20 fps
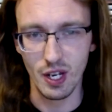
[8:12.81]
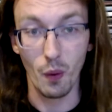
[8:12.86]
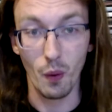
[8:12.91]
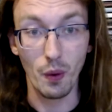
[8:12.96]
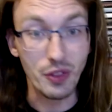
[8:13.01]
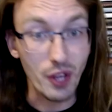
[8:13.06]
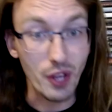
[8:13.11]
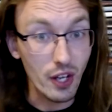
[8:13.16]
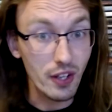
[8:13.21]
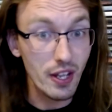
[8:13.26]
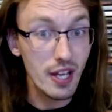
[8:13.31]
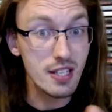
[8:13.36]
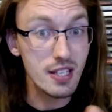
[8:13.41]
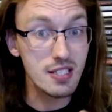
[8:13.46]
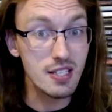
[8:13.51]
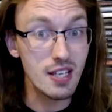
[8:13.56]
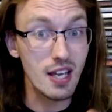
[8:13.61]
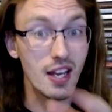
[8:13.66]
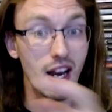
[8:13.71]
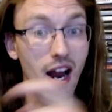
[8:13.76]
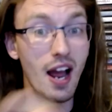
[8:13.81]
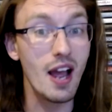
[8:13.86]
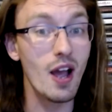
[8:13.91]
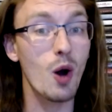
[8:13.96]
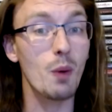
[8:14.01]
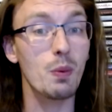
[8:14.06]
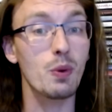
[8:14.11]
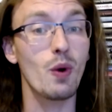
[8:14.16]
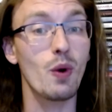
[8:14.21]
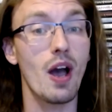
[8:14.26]
With all that said, I
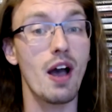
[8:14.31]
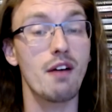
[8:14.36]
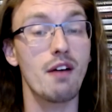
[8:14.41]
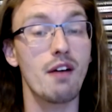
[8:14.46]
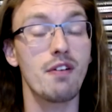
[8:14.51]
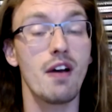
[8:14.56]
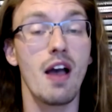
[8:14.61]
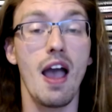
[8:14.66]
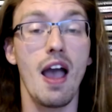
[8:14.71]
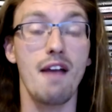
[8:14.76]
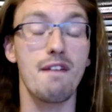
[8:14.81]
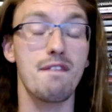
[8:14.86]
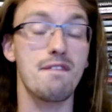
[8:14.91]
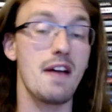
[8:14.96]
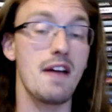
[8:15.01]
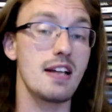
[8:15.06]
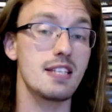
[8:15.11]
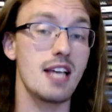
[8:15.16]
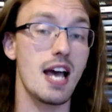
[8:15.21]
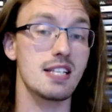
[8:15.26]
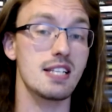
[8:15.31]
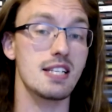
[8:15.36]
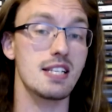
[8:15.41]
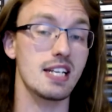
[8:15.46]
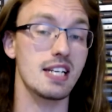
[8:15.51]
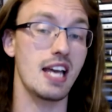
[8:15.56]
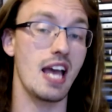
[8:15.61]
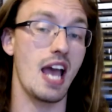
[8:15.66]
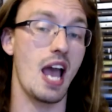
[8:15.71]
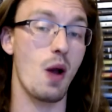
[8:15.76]
hope you have a
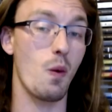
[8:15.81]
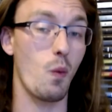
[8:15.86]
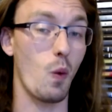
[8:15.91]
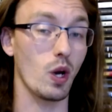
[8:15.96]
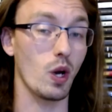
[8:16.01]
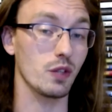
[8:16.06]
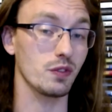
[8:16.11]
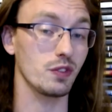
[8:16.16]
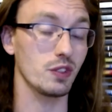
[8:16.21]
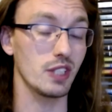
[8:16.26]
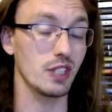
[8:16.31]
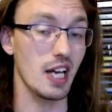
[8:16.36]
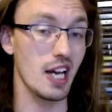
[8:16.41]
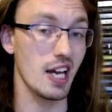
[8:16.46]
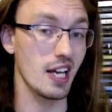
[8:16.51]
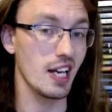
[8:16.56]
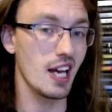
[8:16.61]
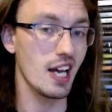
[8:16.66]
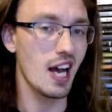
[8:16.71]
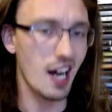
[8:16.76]
fantastic and wonderful day.